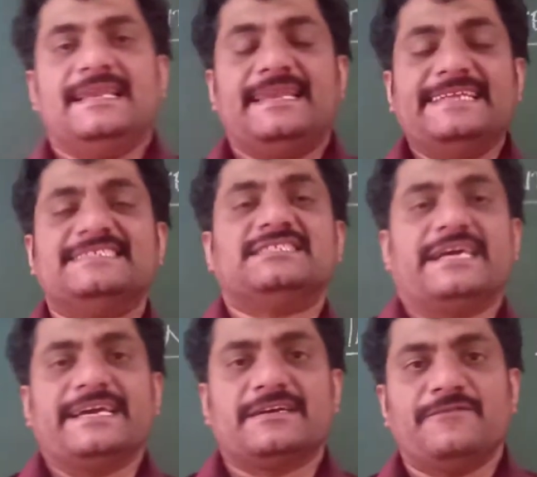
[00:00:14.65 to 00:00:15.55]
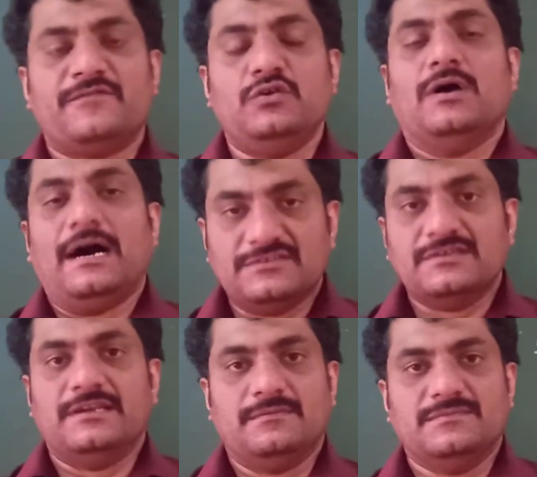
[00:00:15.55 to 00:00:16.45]
let's check a few other
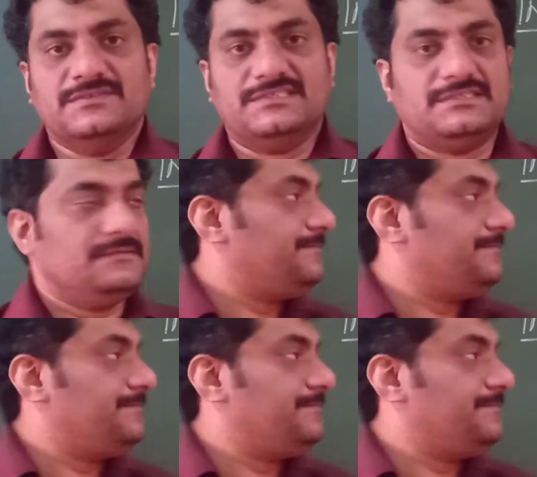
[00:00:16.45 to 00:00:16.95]
numbers.